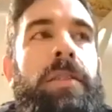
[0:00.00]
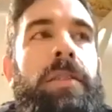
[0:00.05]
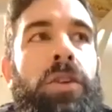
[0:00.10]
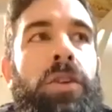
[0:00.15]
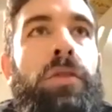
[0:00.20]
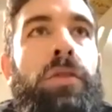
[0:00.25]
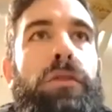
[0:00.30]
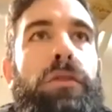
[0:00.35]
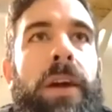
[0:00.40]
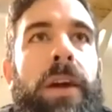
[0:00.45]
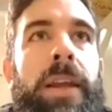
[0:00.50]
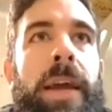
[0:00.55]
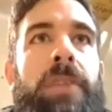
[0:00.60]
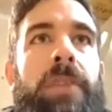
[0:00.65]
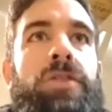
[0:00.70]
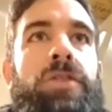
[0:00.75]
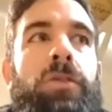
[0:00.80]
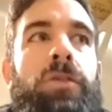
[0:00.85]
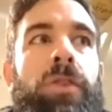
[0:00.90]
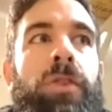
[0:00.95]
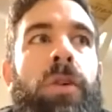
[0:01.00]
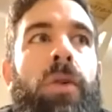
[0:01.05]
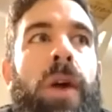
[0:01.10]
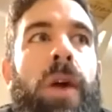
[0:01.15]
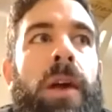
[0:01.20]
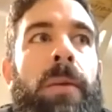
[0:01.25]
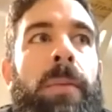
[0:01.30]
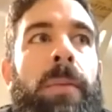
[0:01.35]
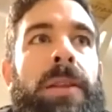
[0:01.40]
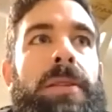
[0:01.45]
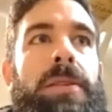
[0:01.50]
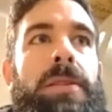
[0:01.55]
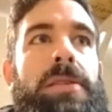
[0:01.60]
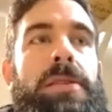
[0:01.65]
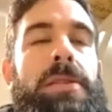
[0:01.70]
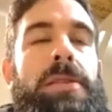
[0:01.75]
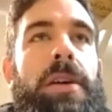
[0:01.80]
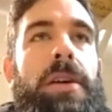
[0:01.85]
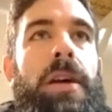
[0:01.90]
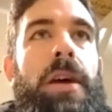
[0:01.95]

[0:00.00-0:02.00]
you know financial requirements.